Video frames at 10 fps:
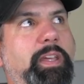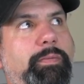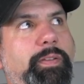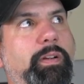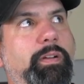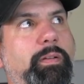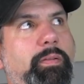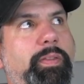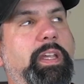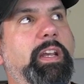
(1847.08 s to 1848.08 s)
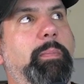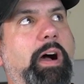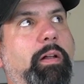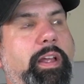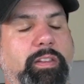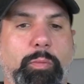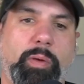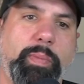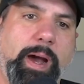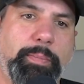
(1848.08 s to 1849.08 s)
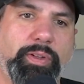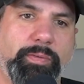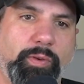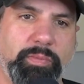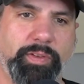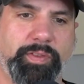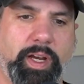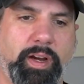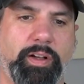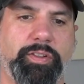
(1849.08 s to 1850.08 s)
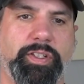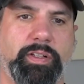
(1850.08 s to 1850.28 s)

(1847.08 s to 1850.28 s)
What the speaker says: if you're thinking about like the more popular forms of psychology,